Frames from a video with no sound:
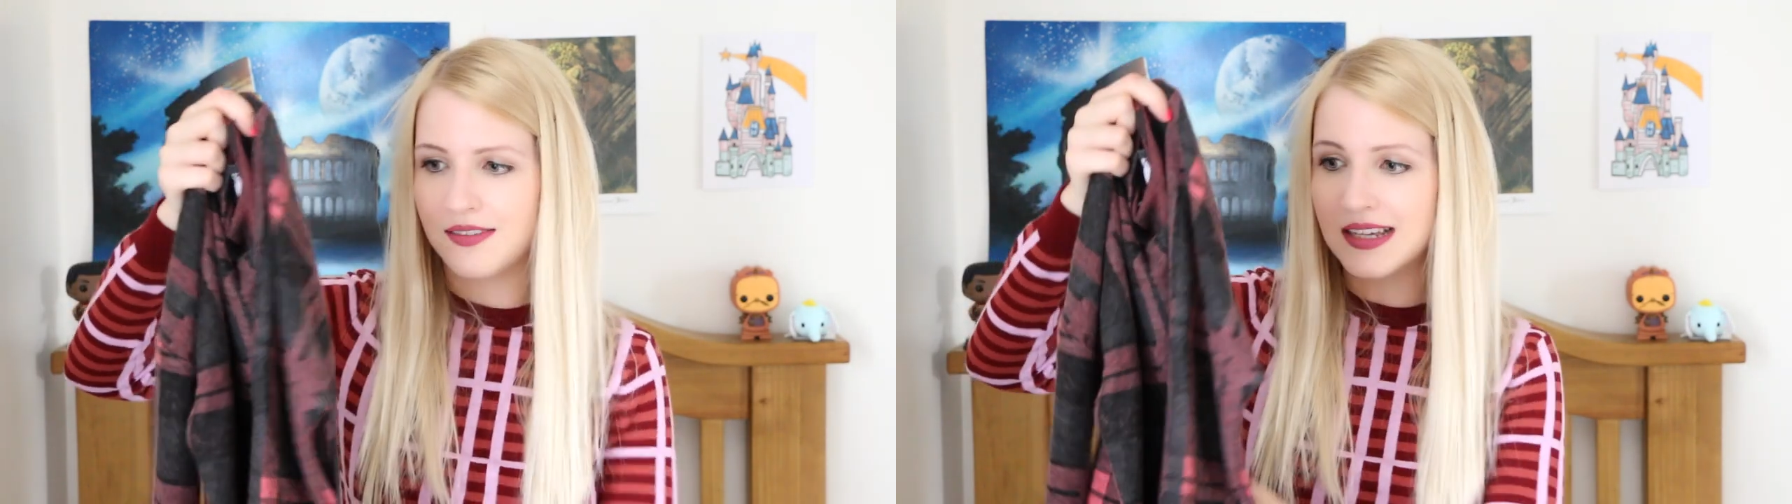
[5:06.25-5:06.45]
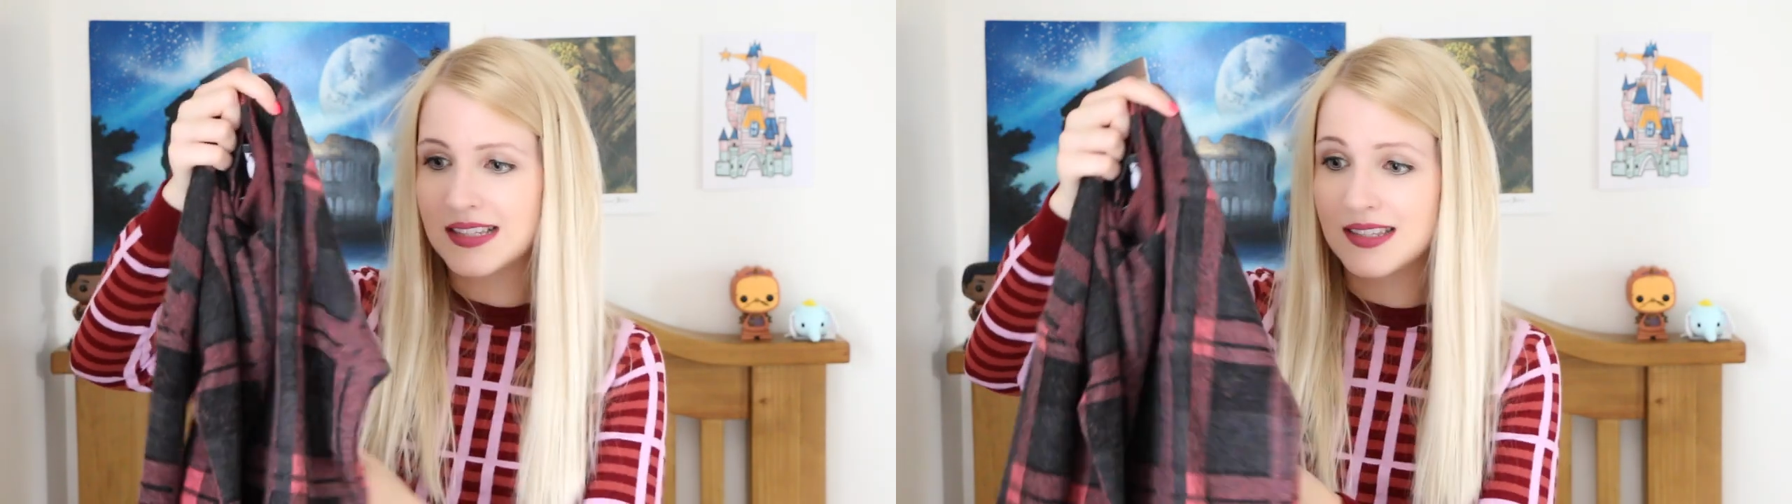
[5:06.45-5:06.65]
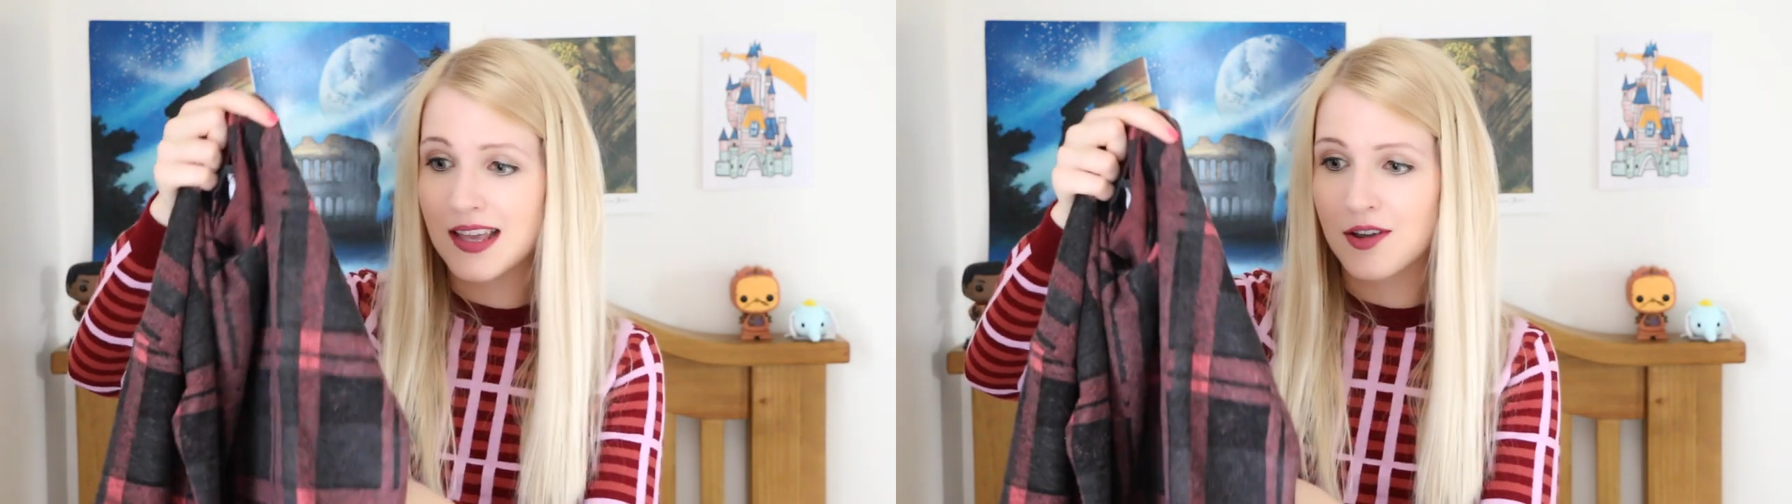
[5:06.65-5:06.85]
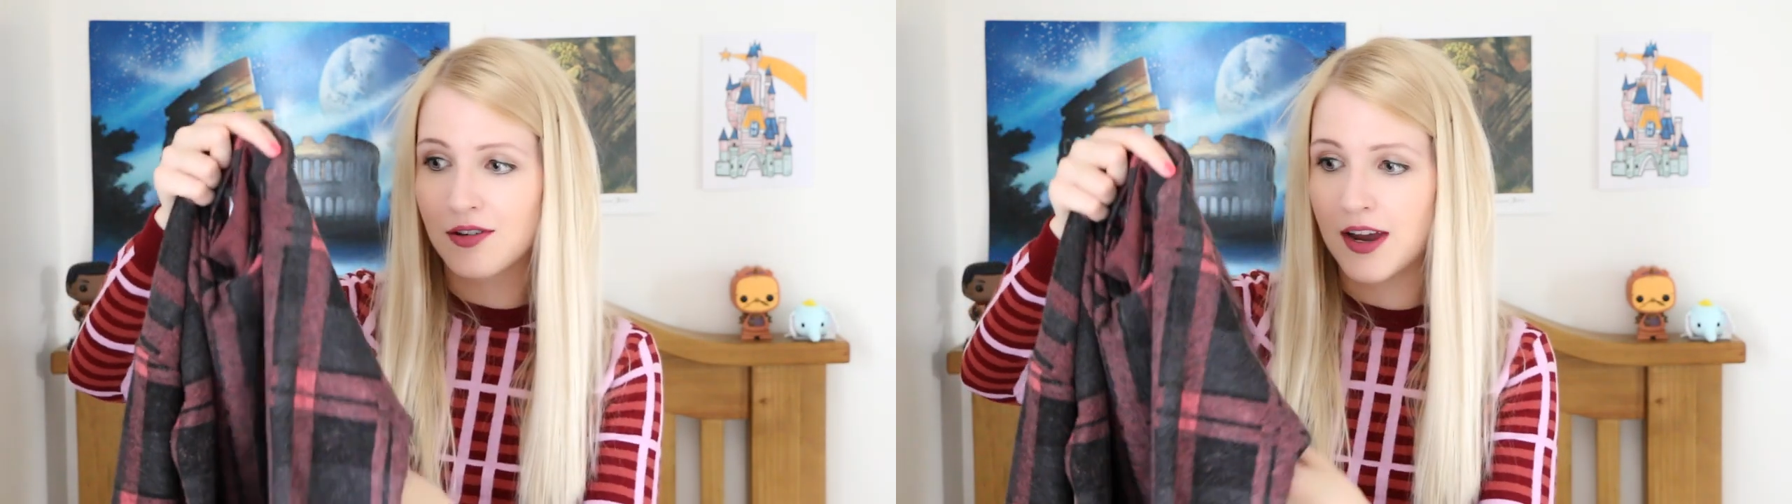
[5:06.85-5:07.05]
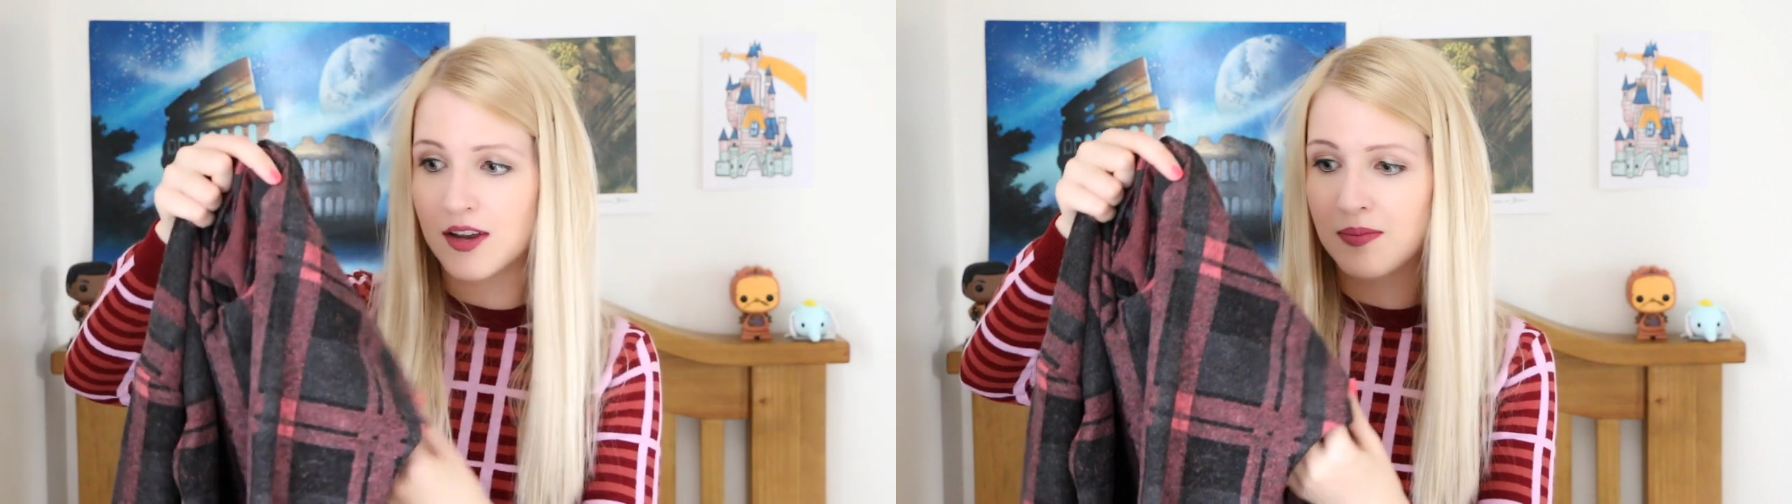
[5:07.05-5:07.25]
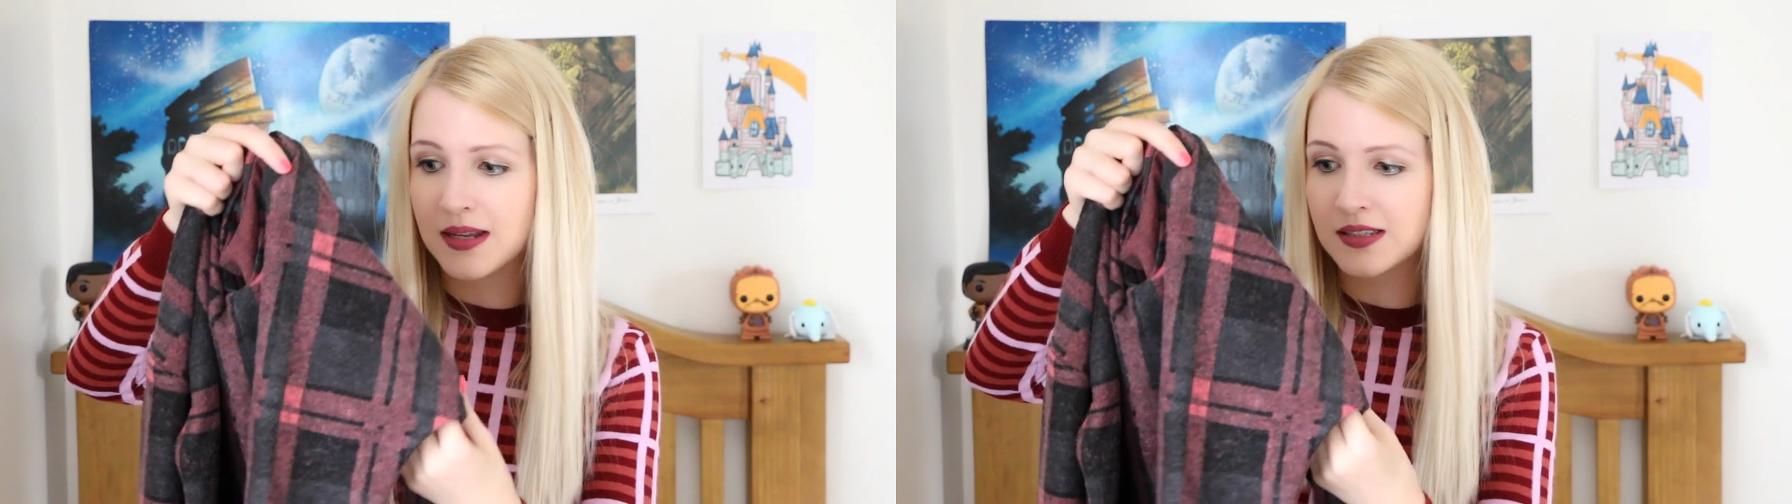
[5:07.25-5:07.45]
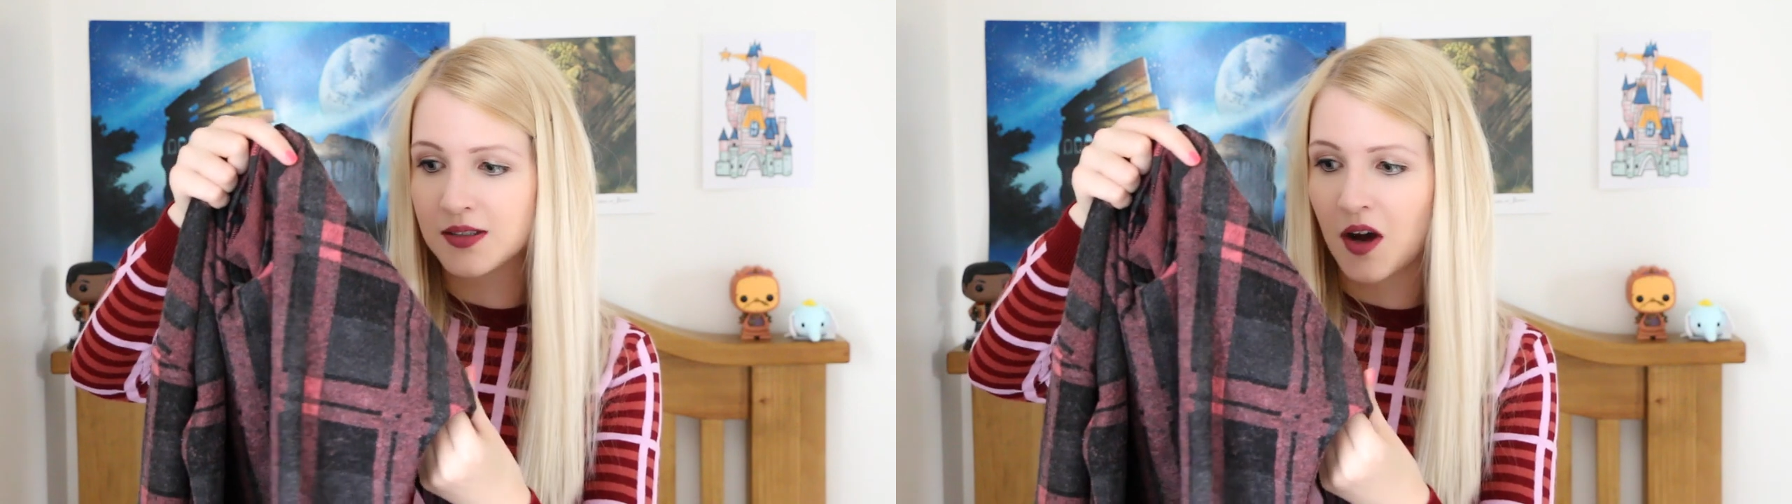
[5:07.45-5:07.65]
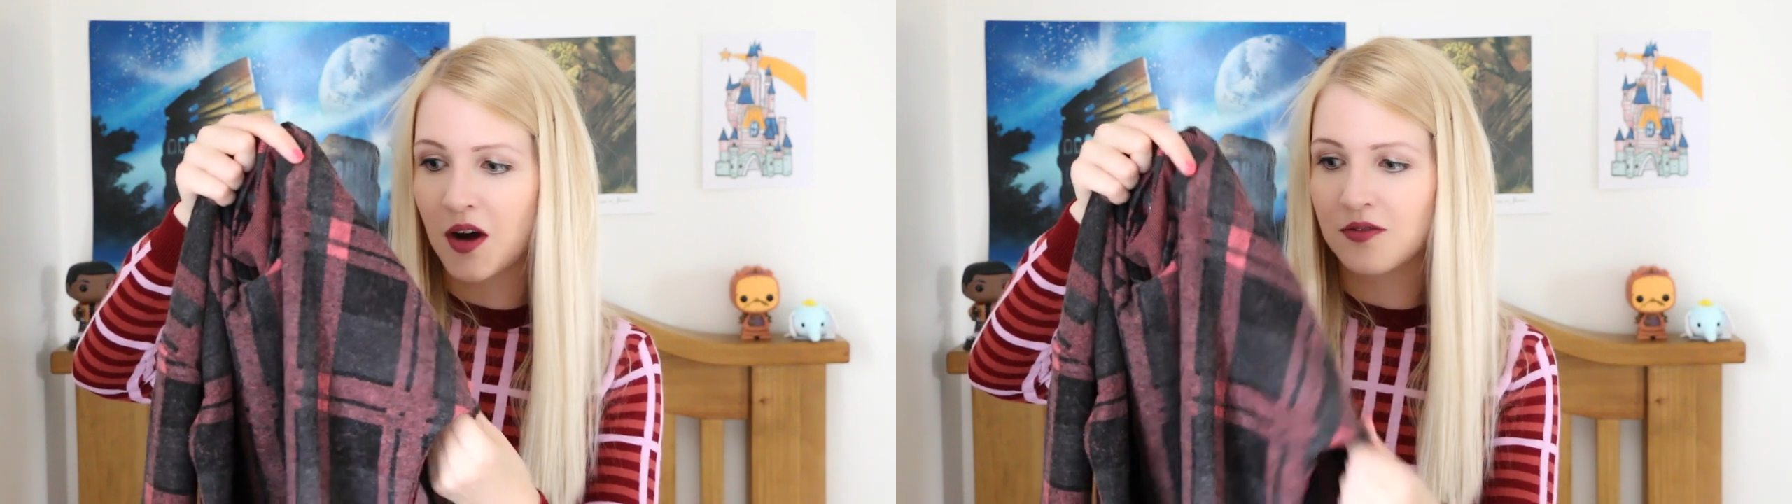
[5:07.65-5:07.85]
This is incredibly
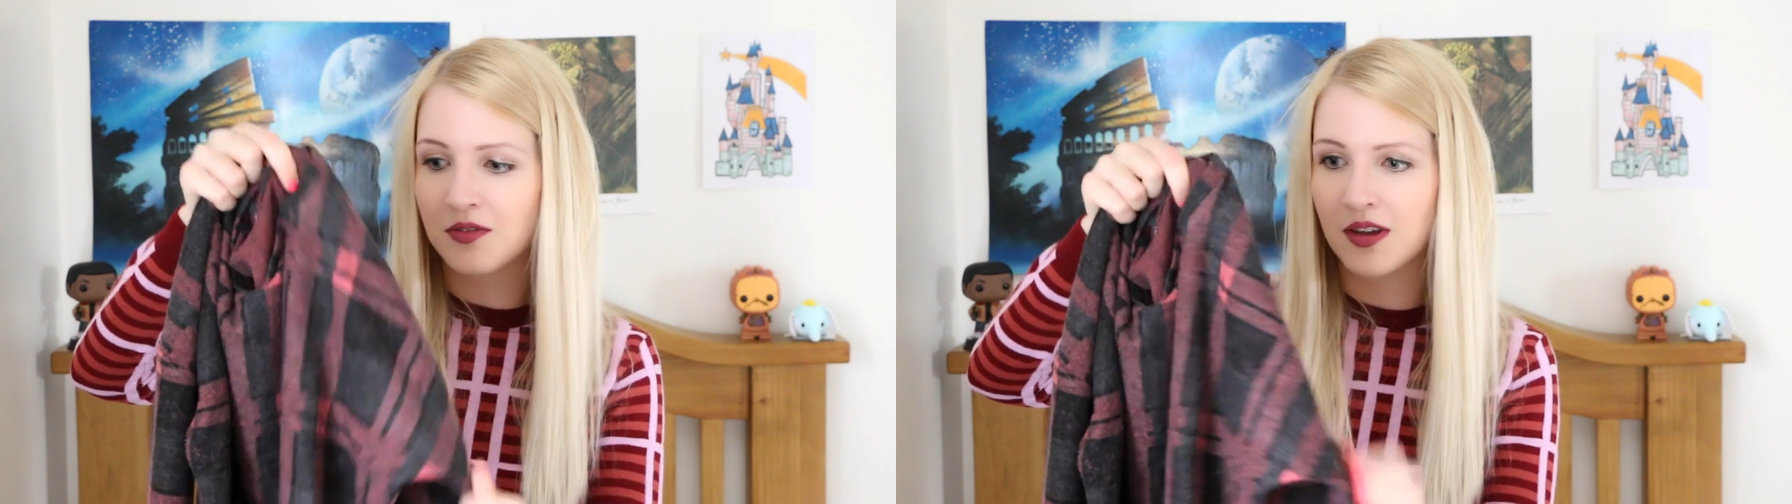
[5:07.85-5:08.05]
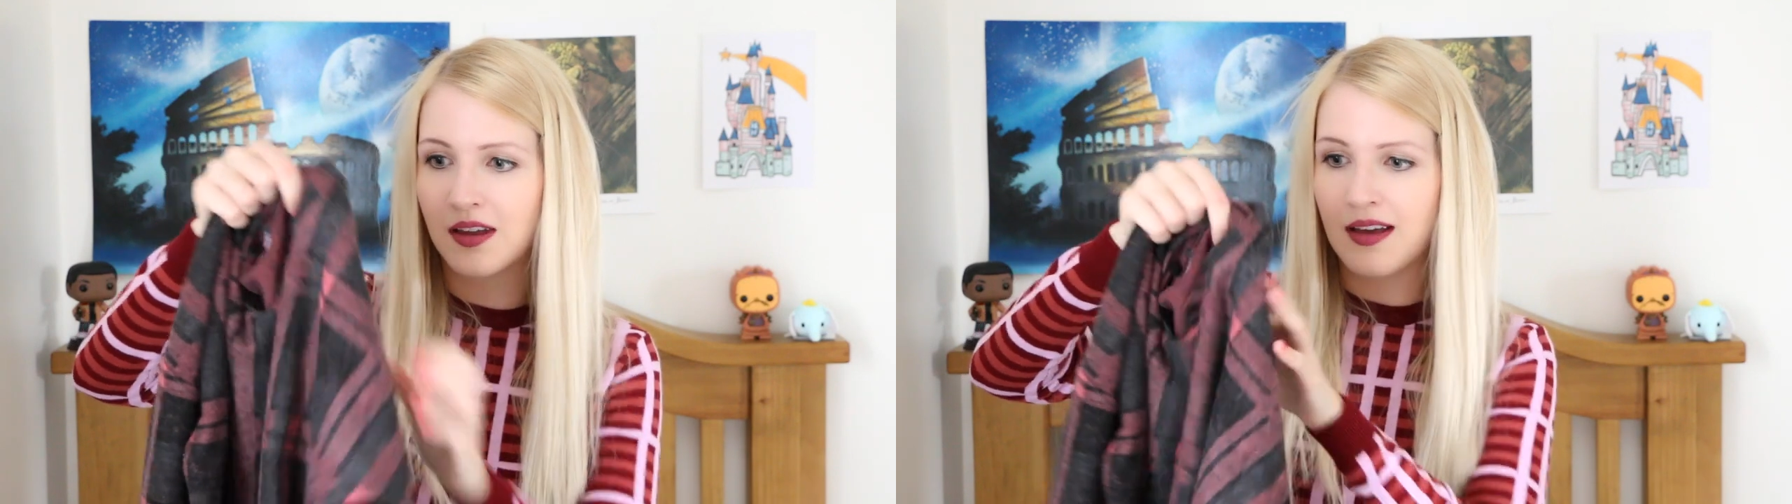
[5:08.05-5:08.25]
soft,